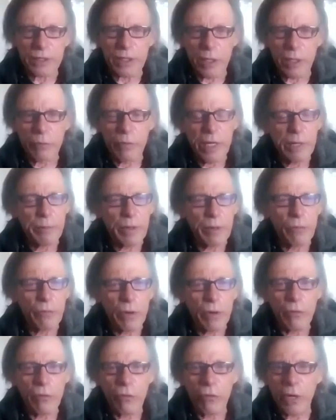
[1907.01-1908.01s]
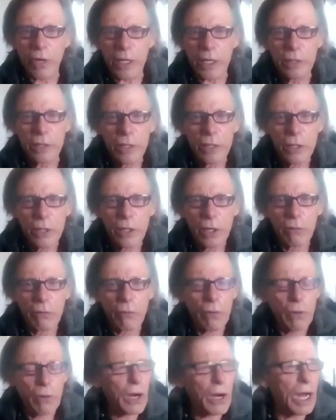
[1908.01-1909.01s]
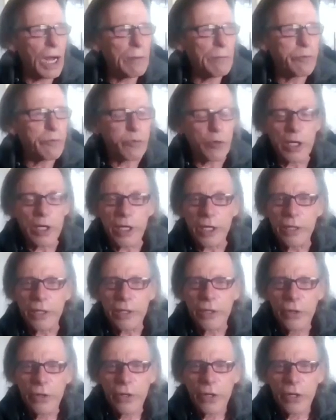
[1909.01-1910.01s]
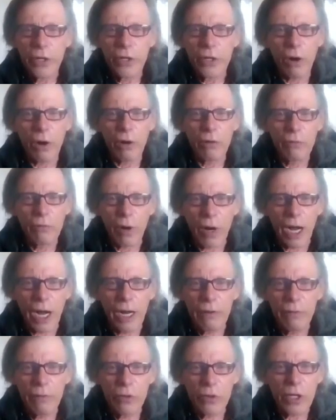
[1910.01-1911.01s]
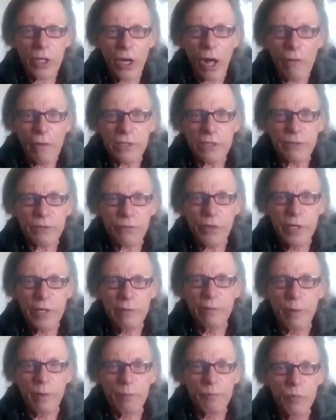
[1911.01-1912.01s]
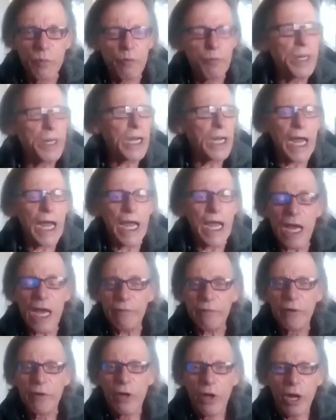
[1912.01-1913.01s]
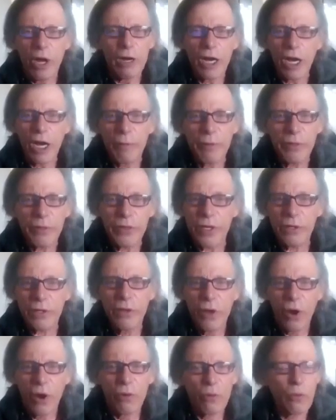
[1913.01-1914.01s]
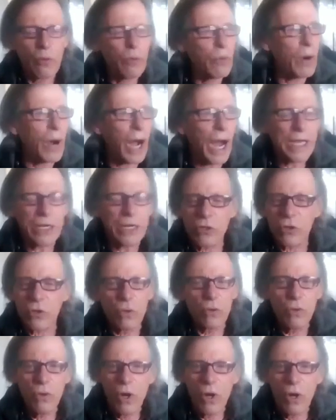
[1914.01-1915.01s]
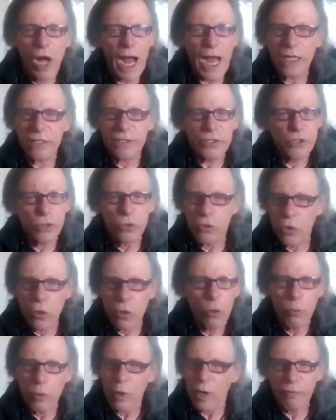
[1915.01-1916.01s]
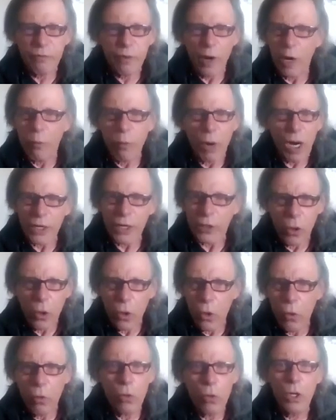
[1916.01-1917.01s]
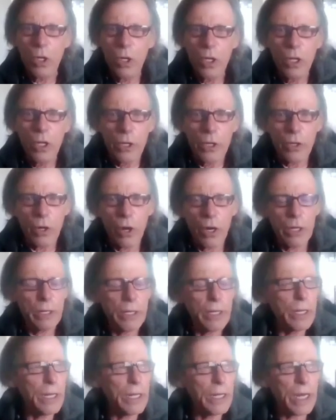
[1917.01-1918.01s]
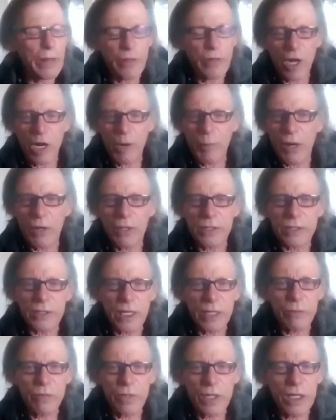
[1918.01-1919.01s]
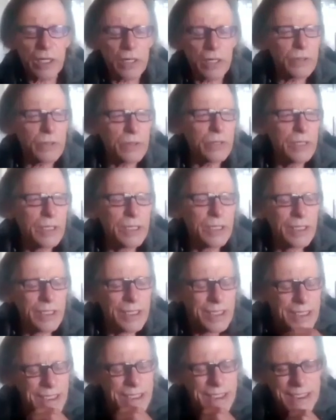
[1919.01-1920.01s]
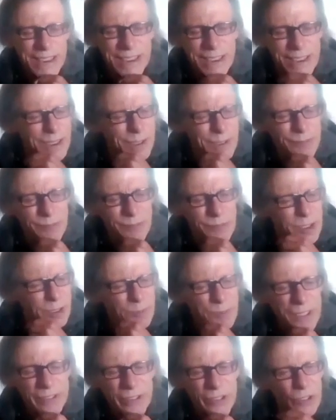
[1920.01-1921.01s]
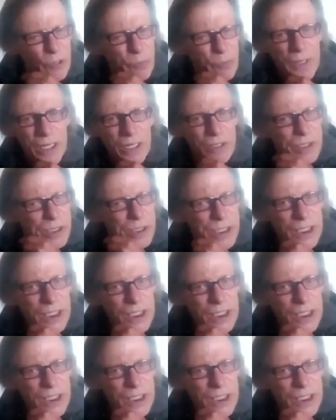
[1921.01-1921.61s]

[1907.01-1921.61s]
it. It's like, wait a minute, wait. Oh, I'm free. I look at all this freedom of movement I have, everything. Oh, I could go. I can still go wherever I want to go. And I thought about it. It's like, well, what about the earthbound